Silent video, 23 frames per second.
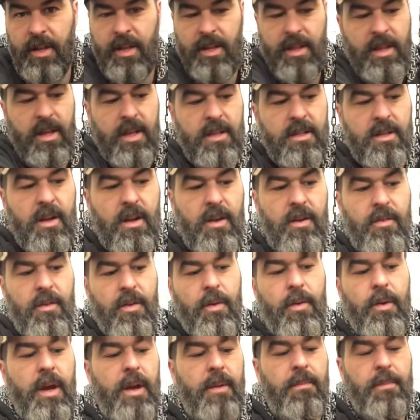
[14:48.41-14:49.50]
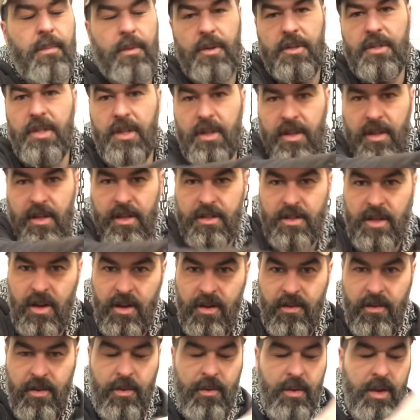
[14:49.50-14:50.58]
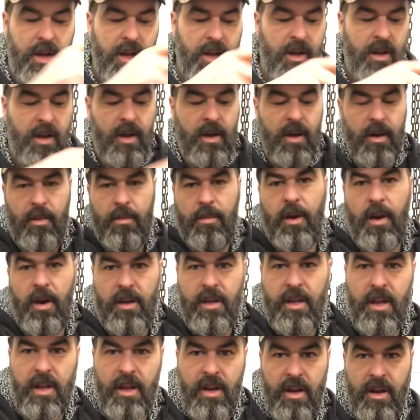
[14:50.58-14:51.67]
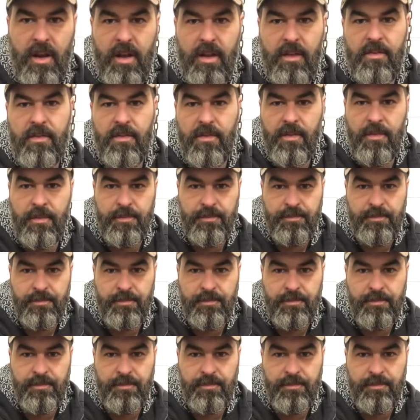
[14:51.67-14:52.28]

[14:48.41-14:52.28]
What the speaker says: things out of your way, pushing things out of your way, blocking a knife.